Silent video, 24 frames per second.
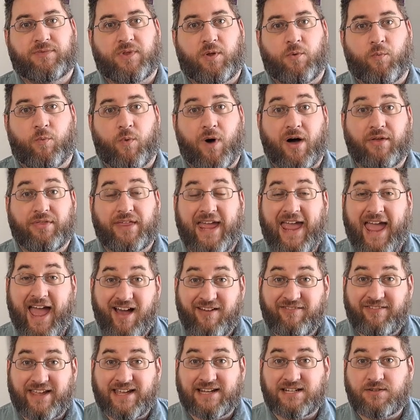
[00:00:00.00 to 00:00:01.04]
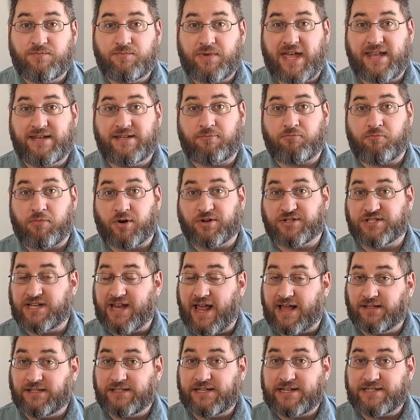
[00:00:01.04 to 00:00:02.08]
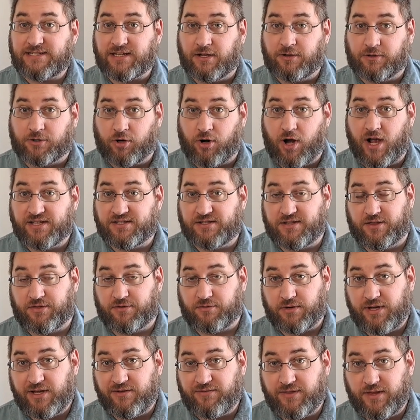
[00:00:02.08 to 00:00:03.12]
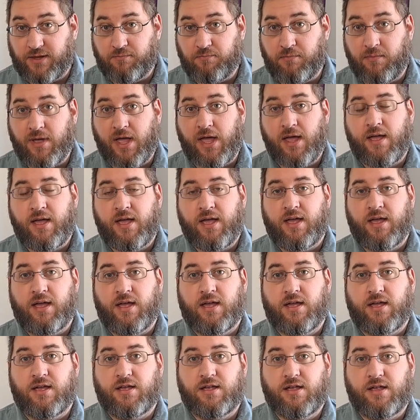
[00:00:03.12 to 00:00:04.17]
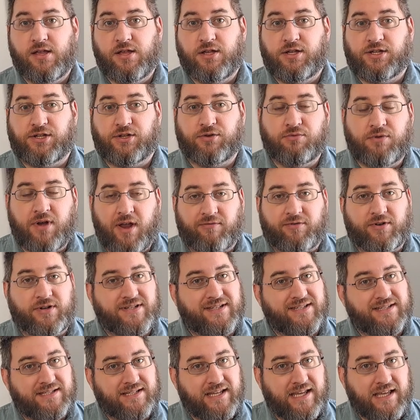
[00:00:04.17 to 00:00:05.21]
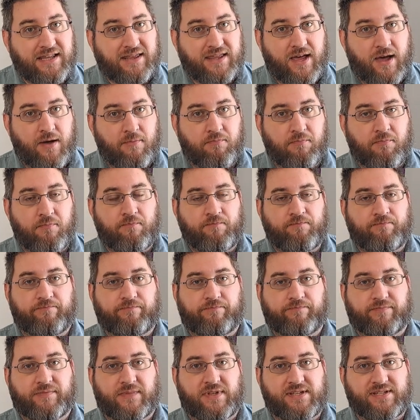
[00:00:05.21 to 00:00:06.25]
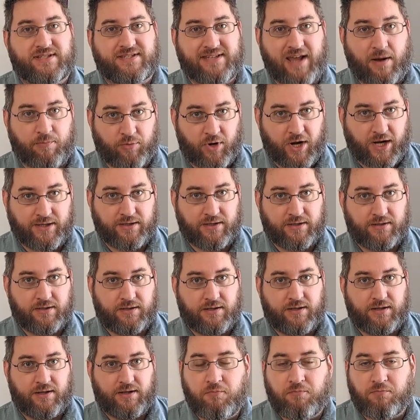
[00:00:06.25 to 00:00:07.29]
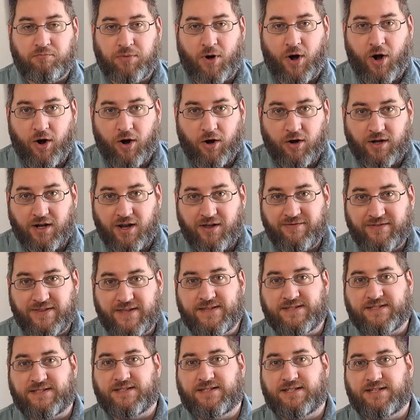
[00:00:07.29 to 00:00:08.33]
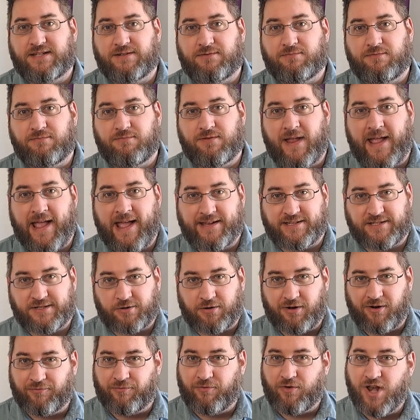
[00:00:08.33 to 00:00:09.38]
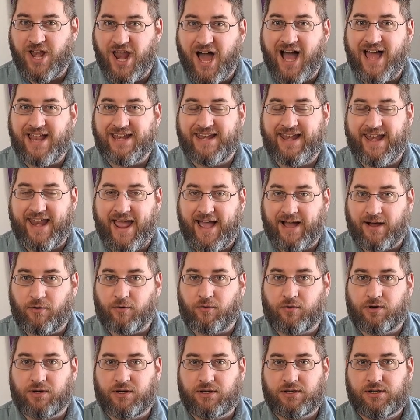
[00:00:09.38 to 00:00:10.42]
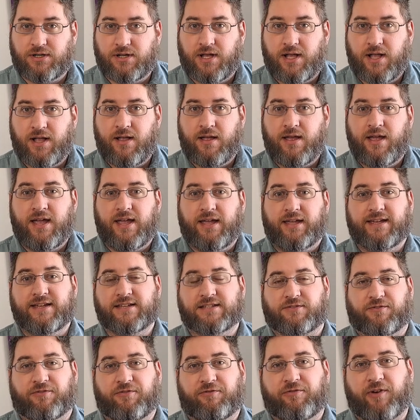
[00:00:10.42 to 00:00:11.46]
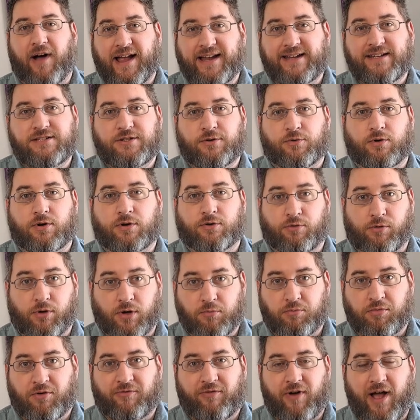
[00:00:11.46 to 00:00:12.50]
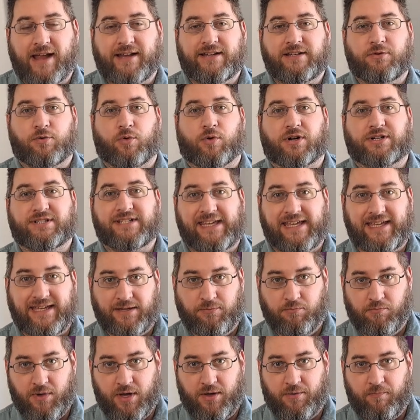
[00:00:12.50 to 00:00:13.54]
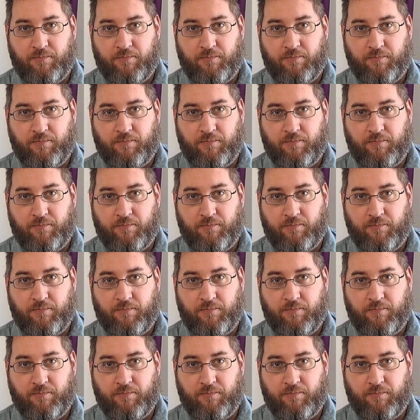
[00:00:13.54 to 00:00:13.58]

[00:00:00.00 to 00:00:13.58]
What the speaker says: While they have independent personalities across the three of them, you never see them separate. Part of this answer of not now is find your group, find your team.